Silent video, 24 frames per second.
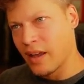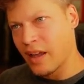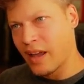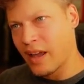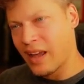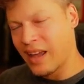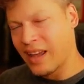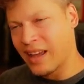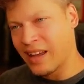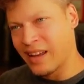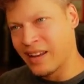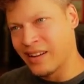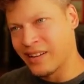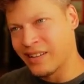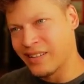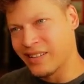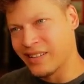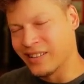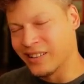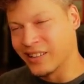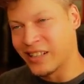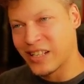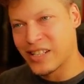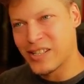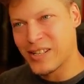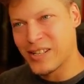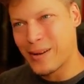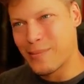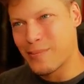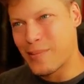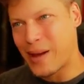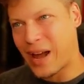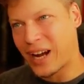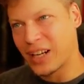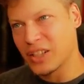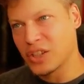and let's
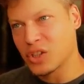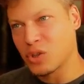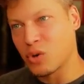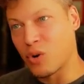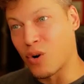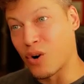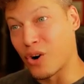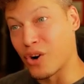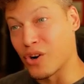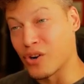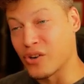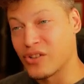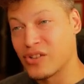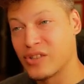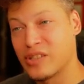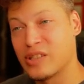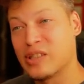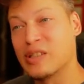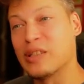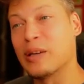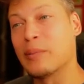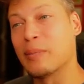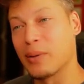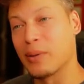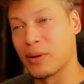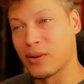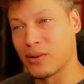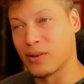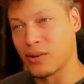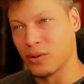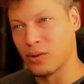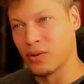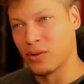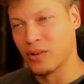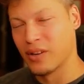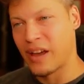get back to our
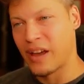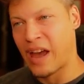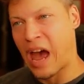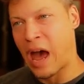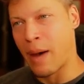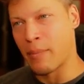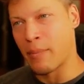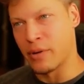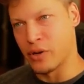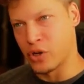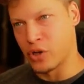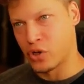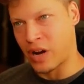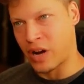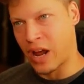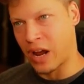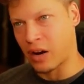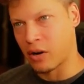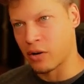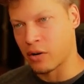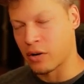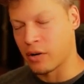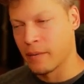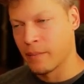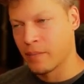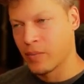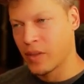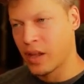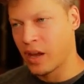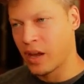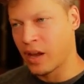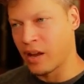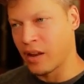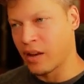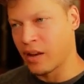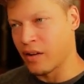typical habit tracker.
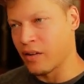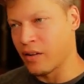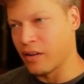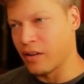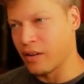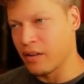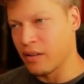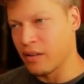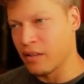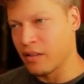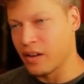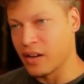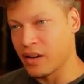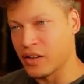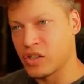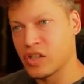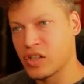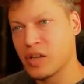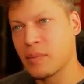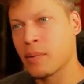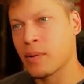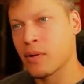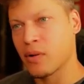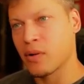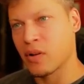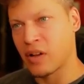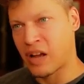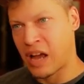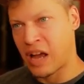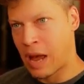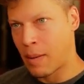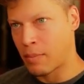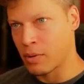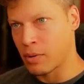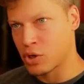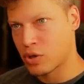And a typical
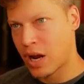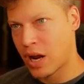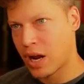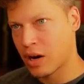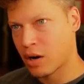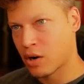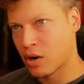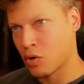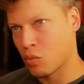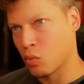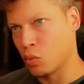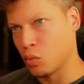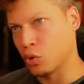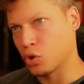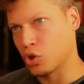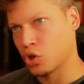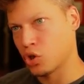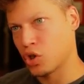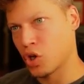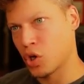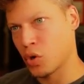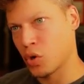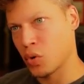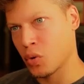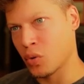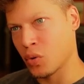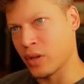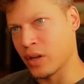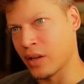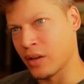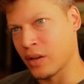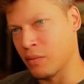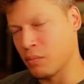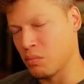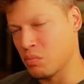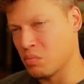habit tracker will show you
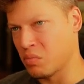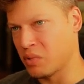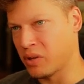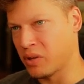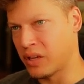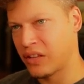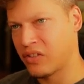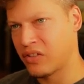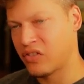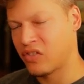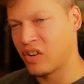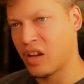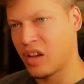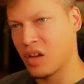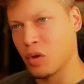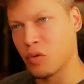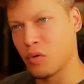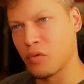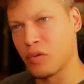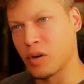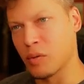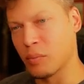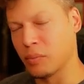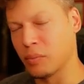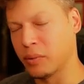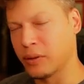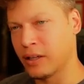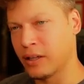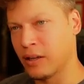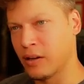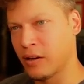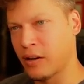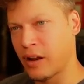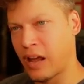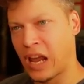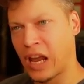that, let's say you've
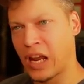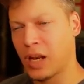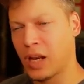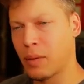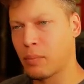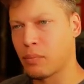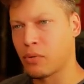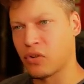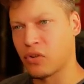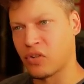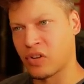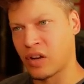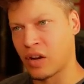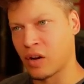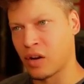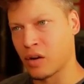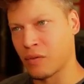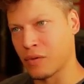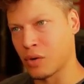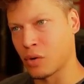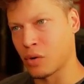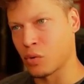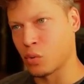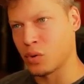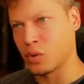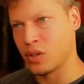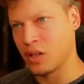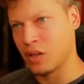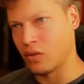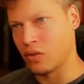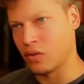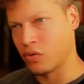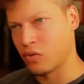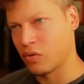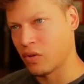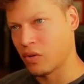completed 80% of your
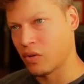routines.